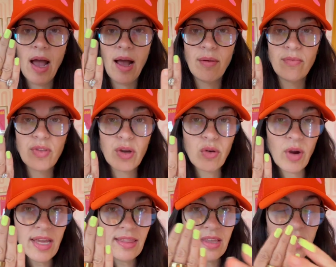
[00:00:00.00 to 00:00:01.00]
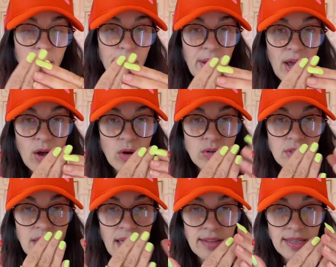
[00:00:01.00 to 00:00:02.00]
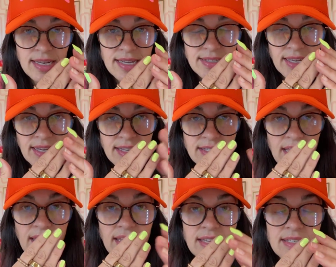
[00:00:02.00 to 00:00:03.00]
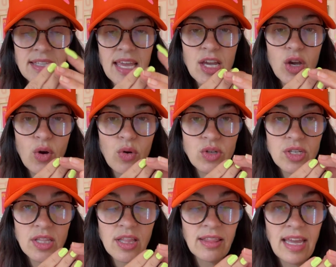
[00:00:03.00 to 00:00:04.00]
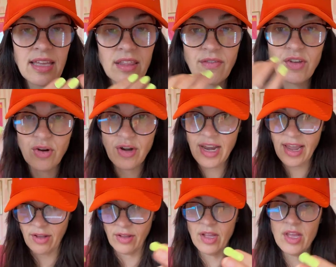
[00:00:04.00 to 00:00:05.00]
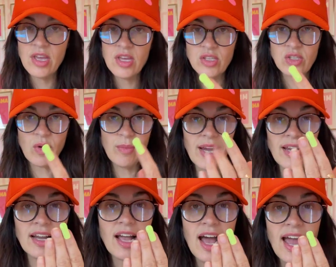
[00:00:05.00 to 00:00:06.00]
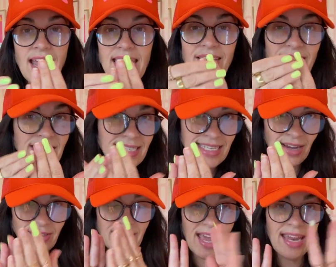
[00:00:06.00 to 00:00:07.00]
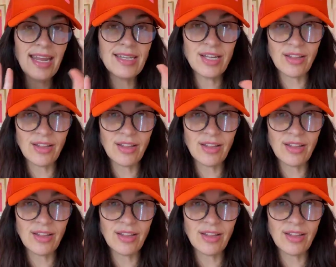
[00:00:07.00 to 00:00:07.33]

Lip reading: The great thing about the LEDs, like I said, is they go to the length of your nail. So I'm not going to cut any of these down yet